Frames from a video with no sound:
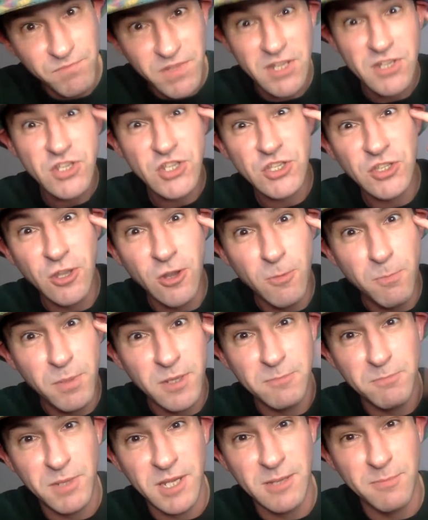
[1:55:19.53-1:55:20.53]
and
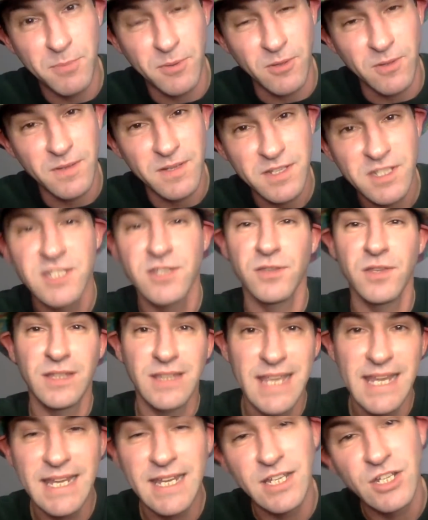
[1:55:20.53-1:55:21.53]
stupid people so that
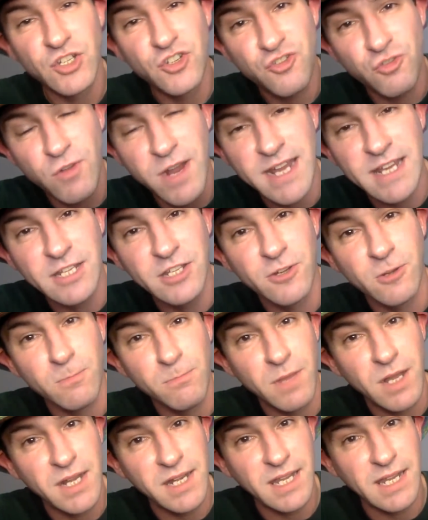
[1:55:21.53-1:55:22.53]
they could drain your
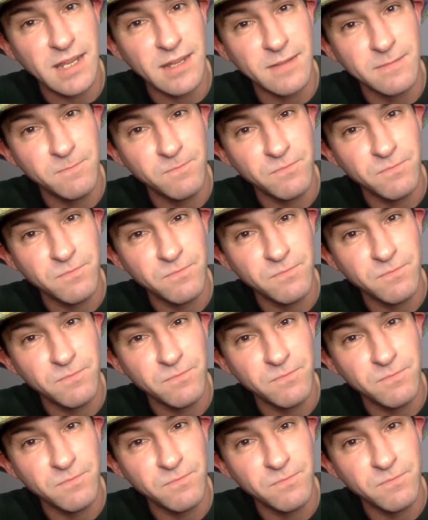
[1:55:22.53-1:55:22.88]
money.